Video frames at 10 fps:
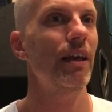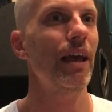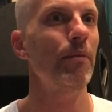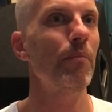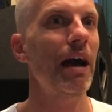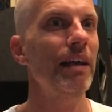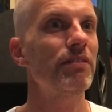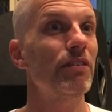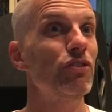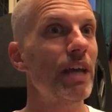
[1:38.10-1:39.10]
And my
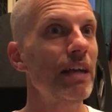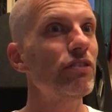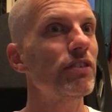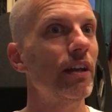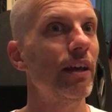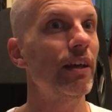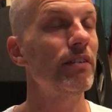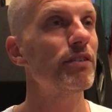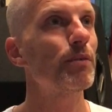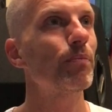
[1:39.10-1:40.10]
suggestion
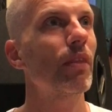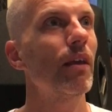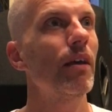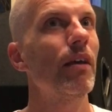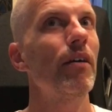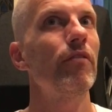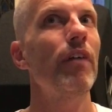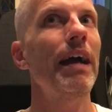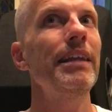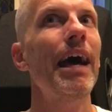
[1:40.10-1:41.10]
is
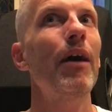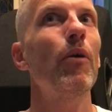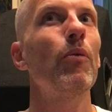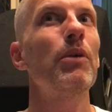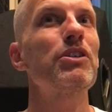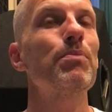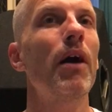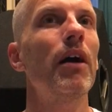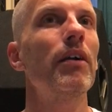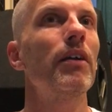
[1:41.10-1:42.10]
find out which
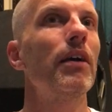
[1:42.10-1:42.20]
part